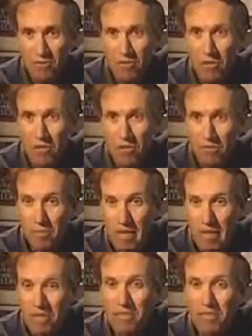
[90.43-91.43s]
We will go
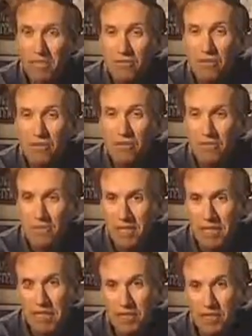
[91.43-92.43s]
back to the
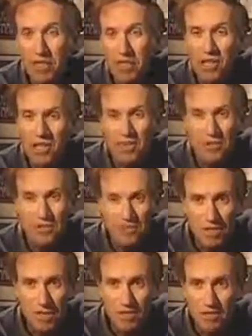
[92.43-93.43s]
Pyramid Age in
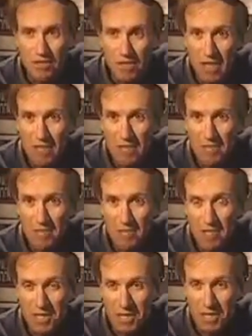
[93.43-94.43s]
2500
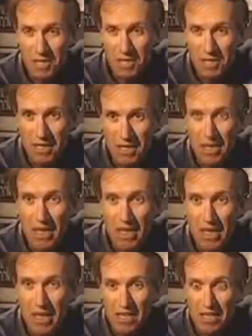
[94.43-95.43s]
BC.
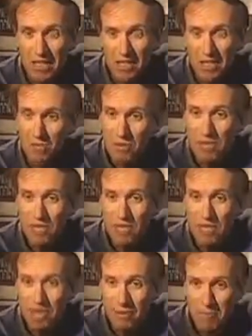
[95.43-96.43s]
And this is what
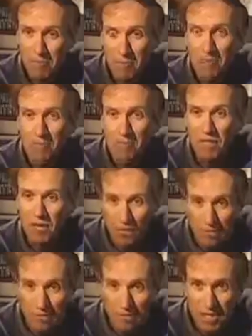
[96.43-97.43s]
would happen
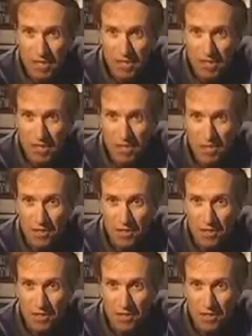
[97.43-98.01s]
because of precession.